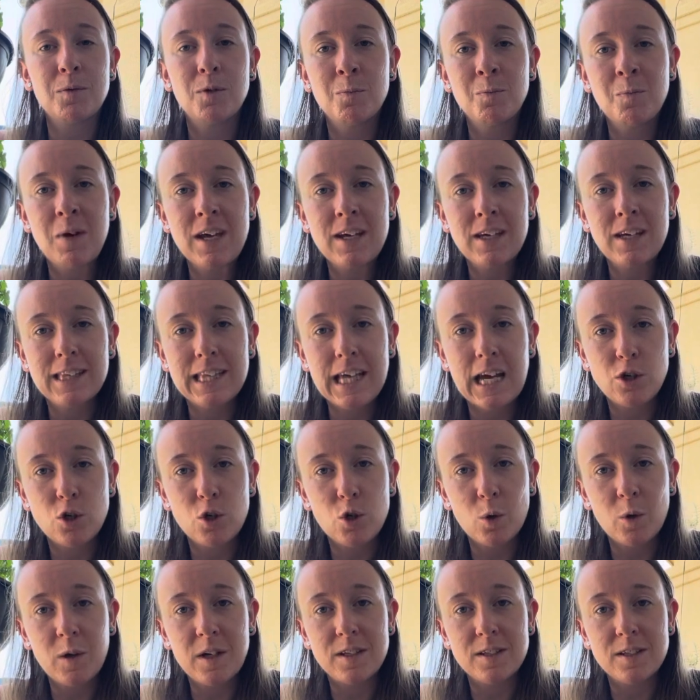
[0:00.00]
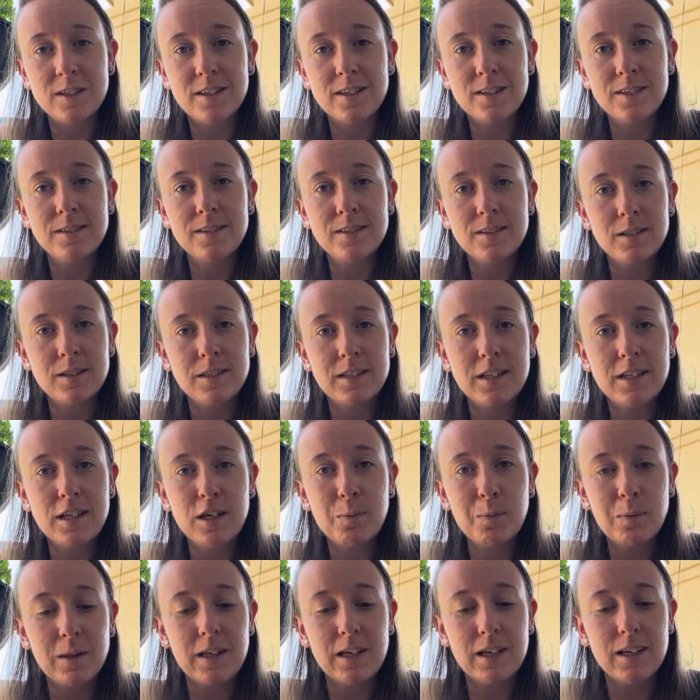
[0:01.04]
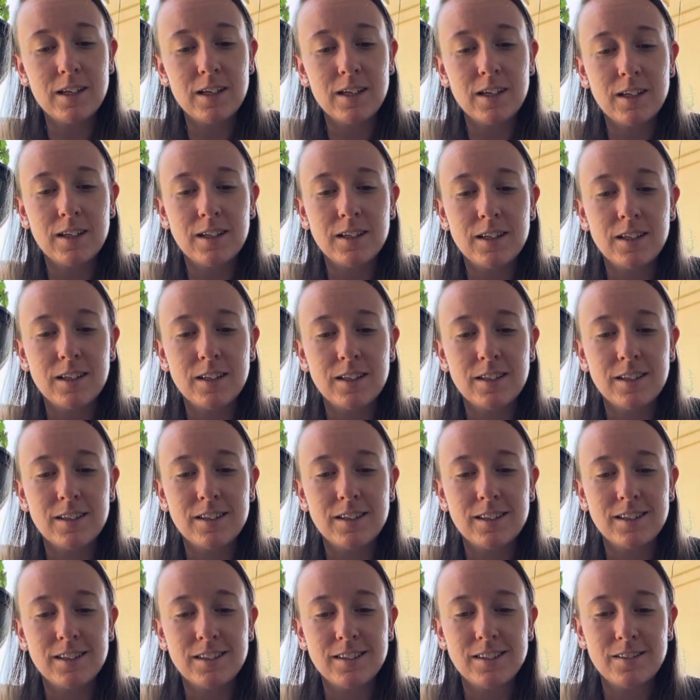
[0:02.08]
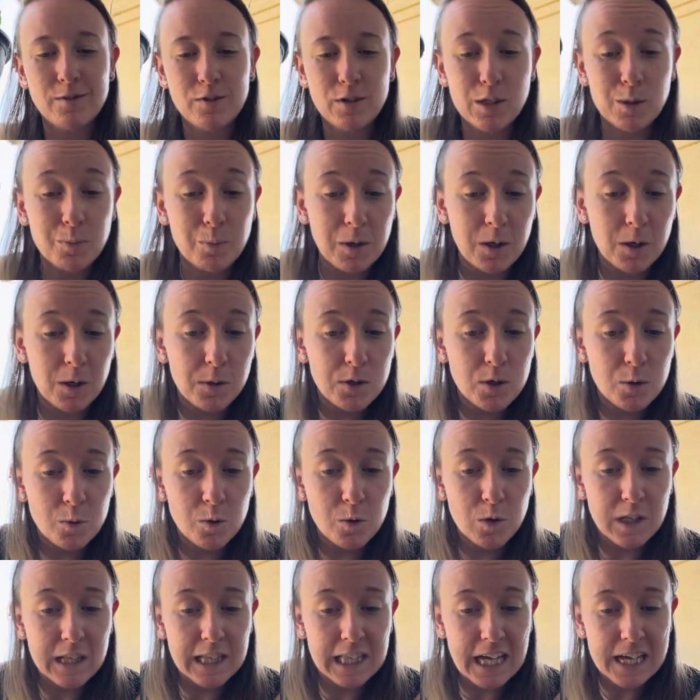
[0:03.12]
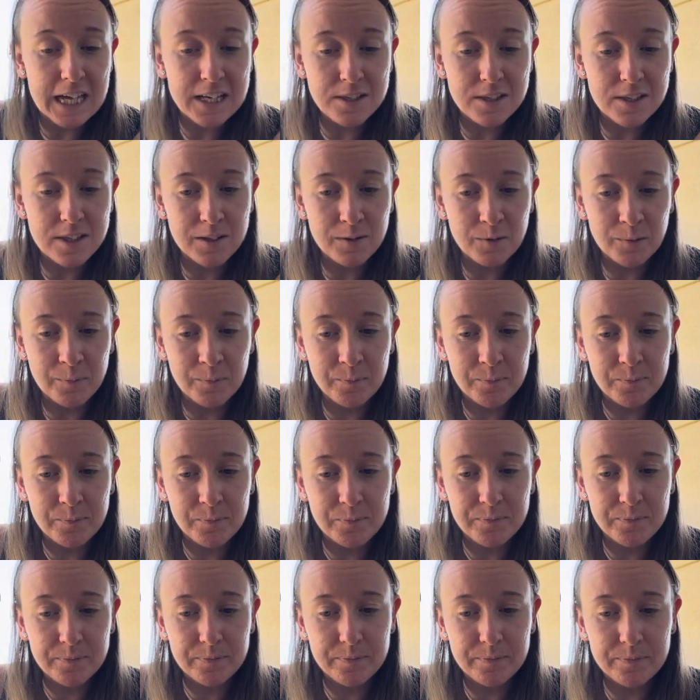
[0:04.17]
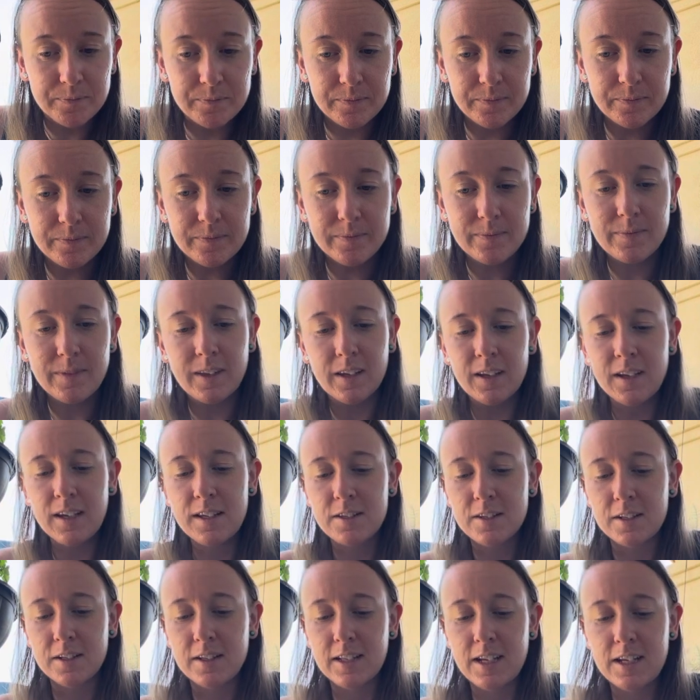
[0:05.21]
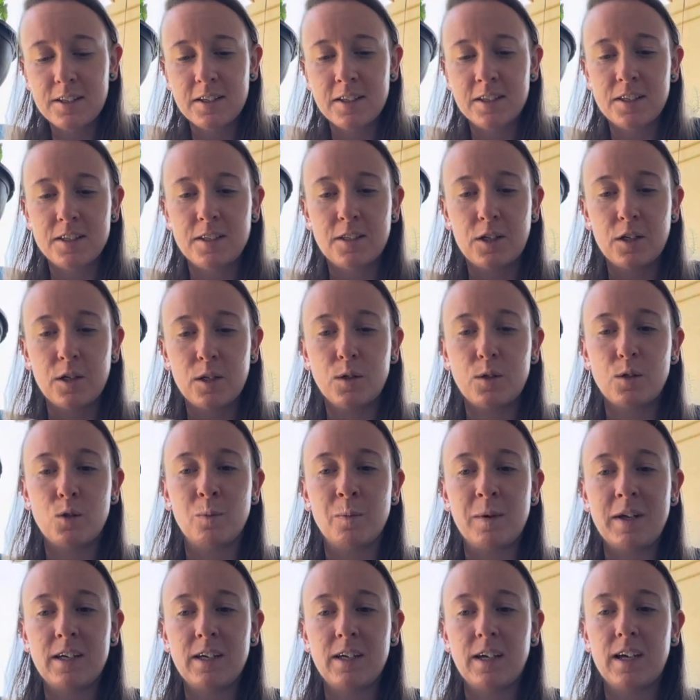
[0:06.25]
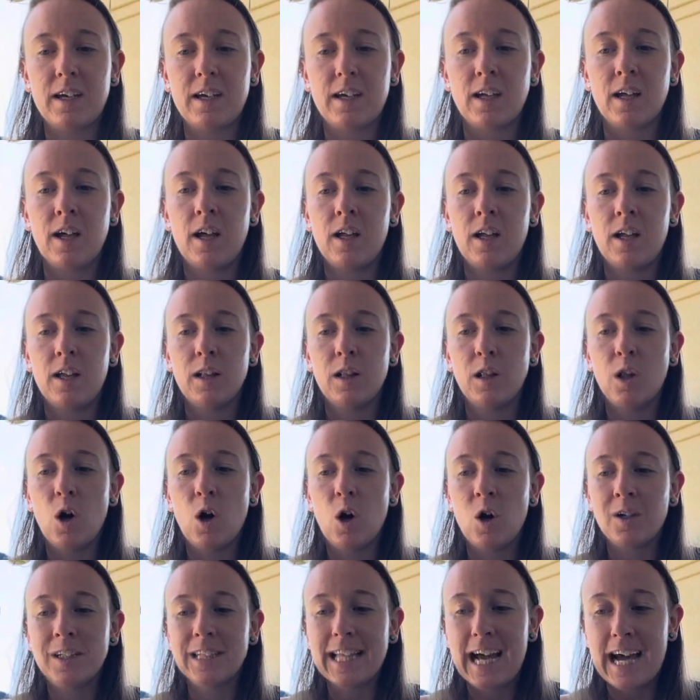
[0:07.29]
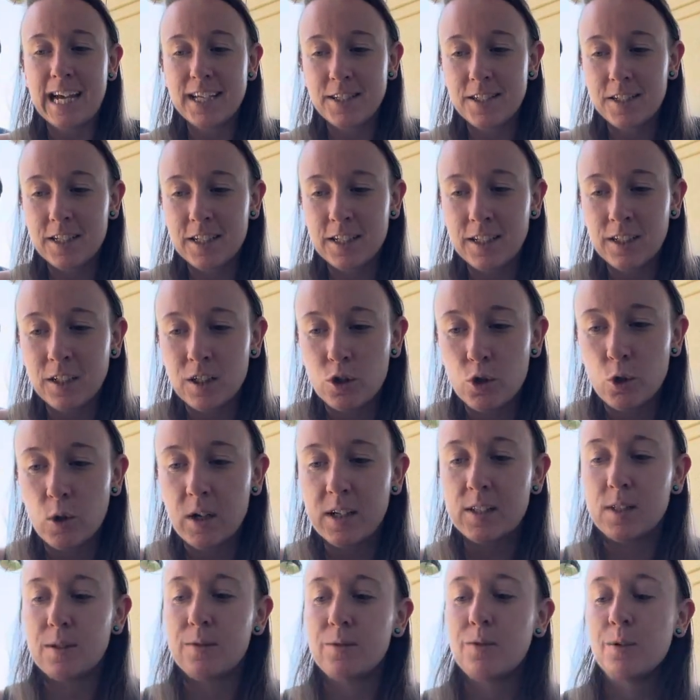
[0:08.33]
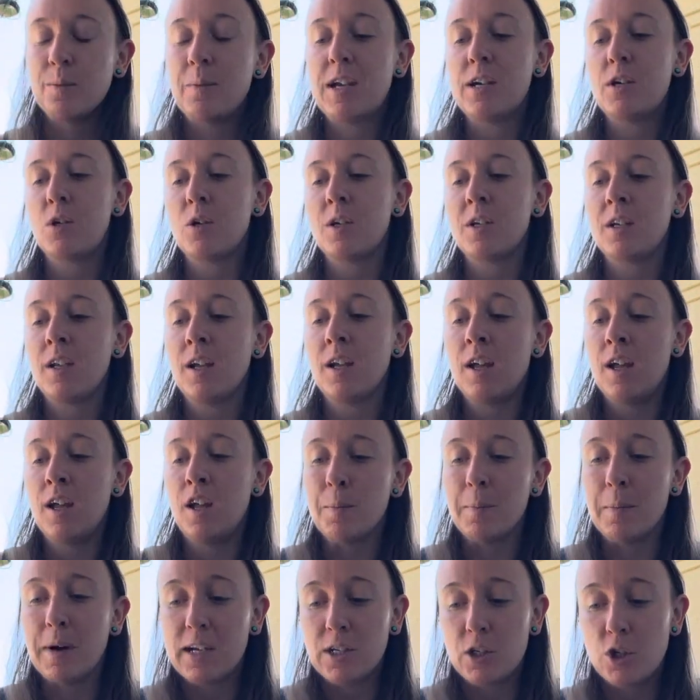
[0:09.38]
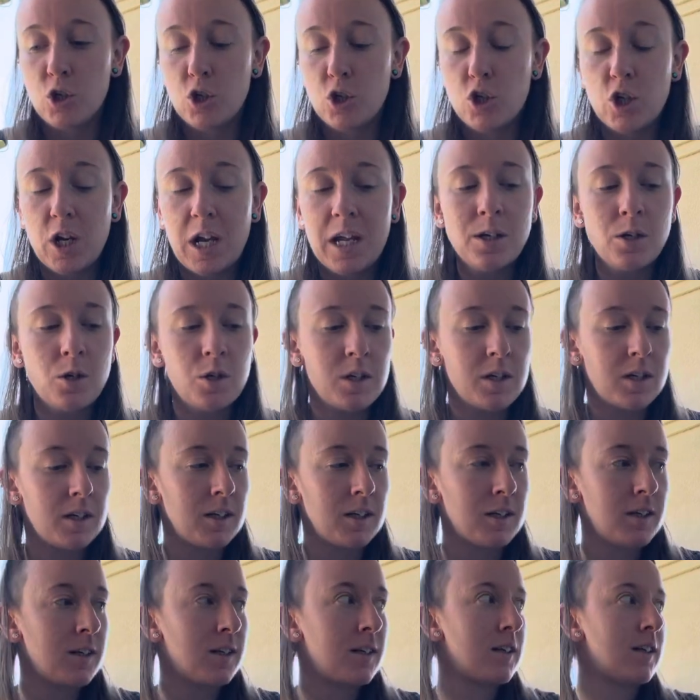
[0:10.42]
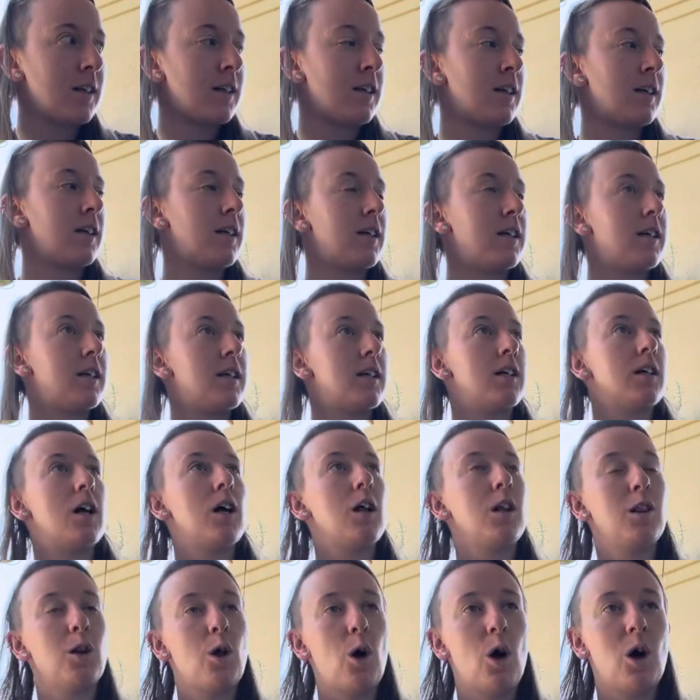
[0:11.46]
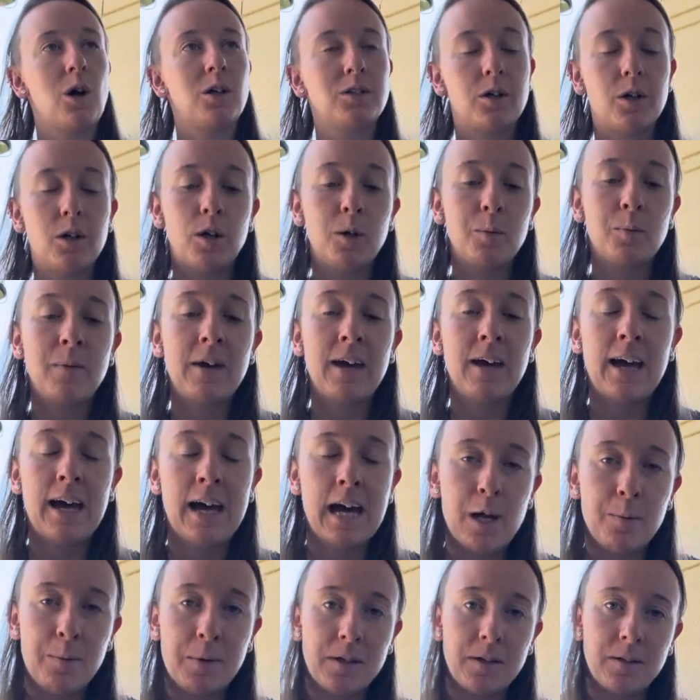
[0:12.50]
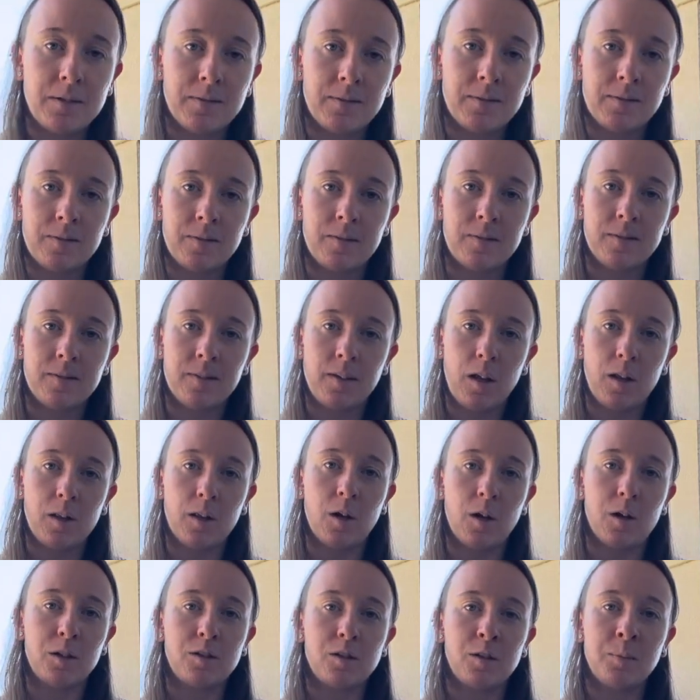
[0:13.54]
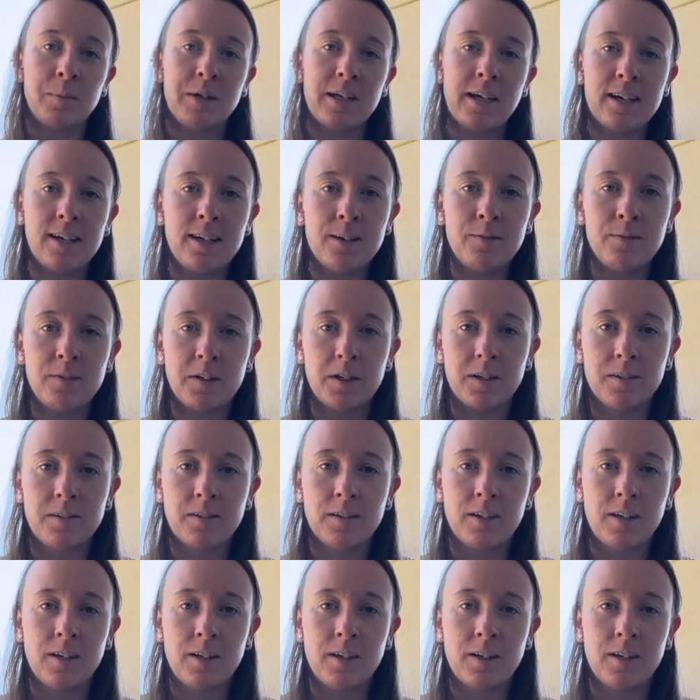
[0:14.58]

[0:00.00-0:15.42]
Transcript: to make that choice. This is a deeply spiritual lesson. It's a lesson that's here to make a long lasting transformation by changing a long term habit, a long term behavior